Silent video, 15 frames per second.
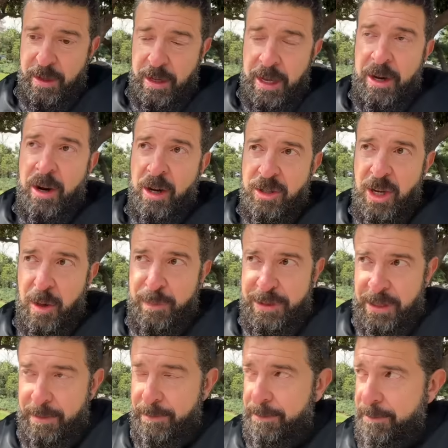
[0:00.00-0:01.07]
and an
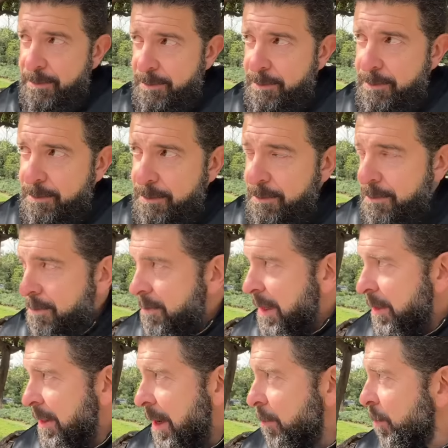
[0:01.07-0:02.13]
autopsy.
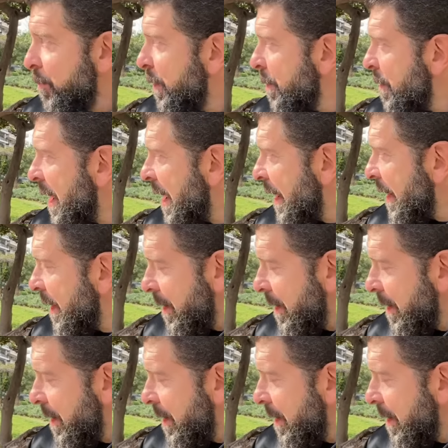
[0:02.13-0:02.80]
That would be my